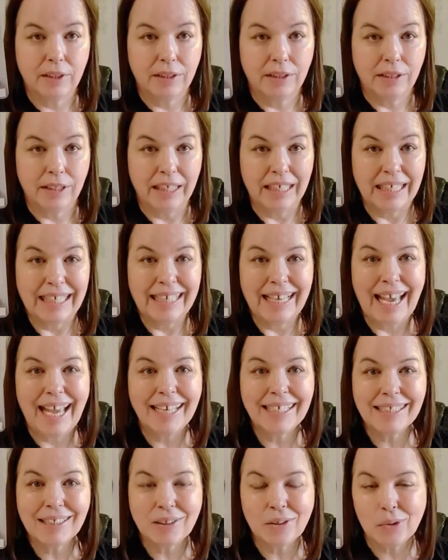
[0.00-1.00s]
That
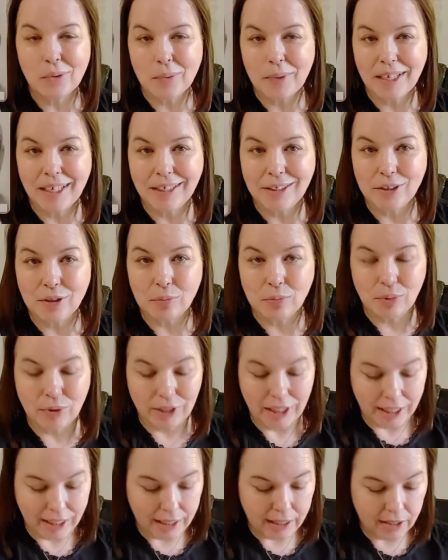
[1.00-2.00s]
get the way your
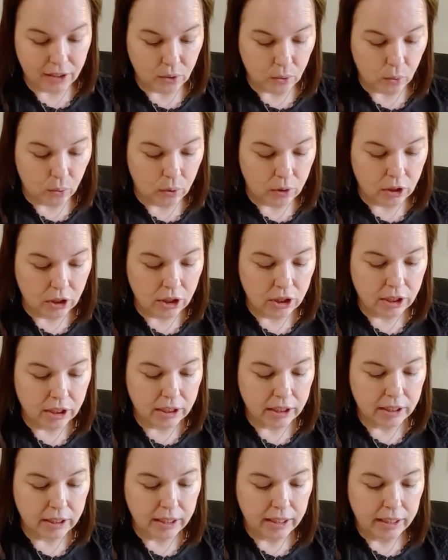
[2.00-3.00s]
brain
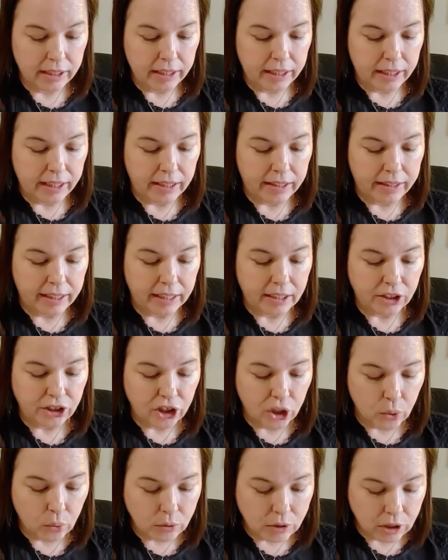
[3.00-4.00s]
works. And they
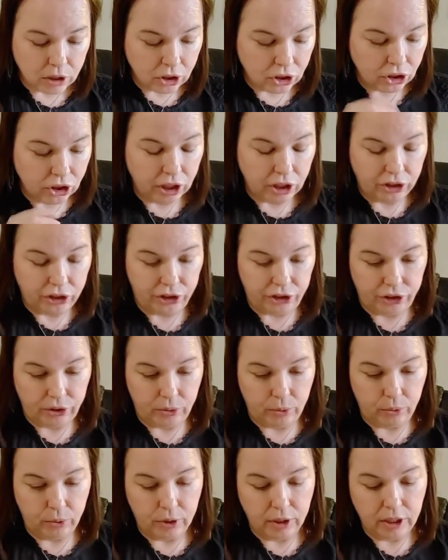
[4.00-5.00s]
don't judge
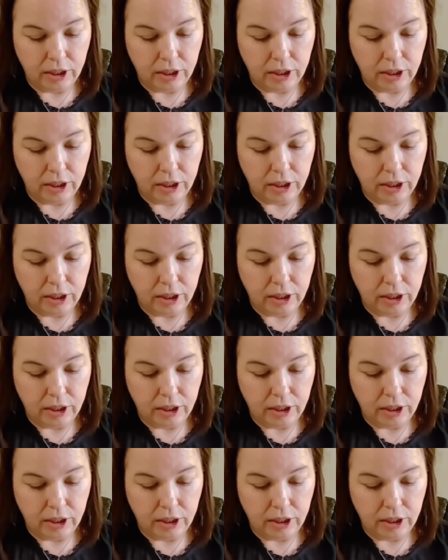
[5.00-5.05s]
you.